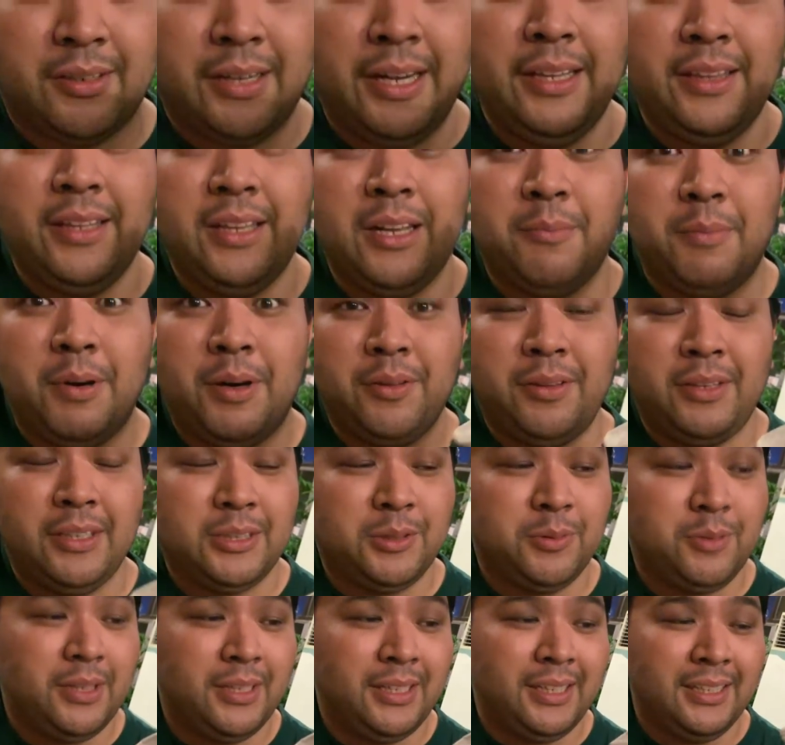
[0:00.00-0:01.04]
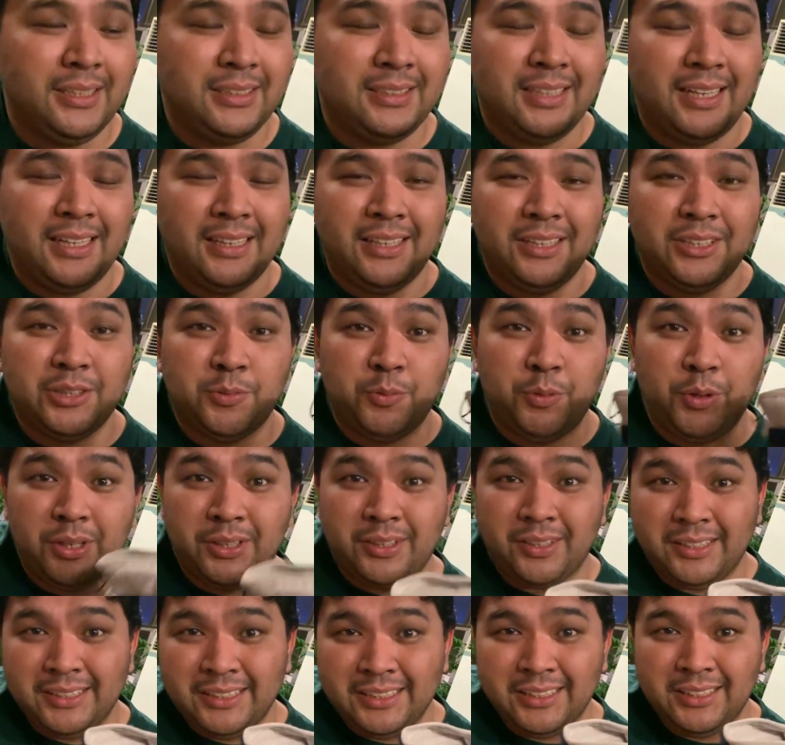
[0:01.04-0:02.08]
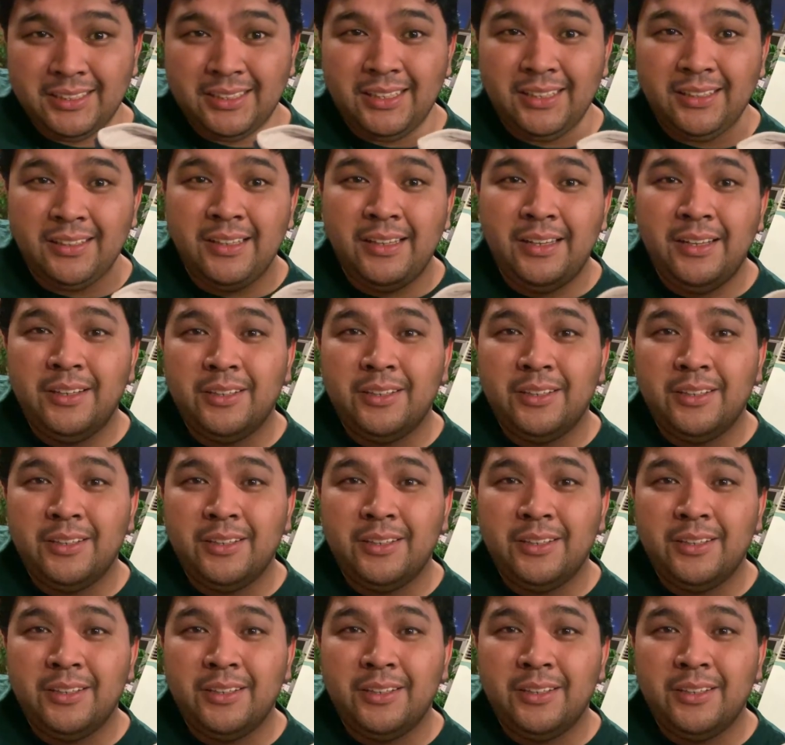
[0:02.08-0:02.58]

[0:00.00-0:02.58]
great thing about this one is that it's water resistant.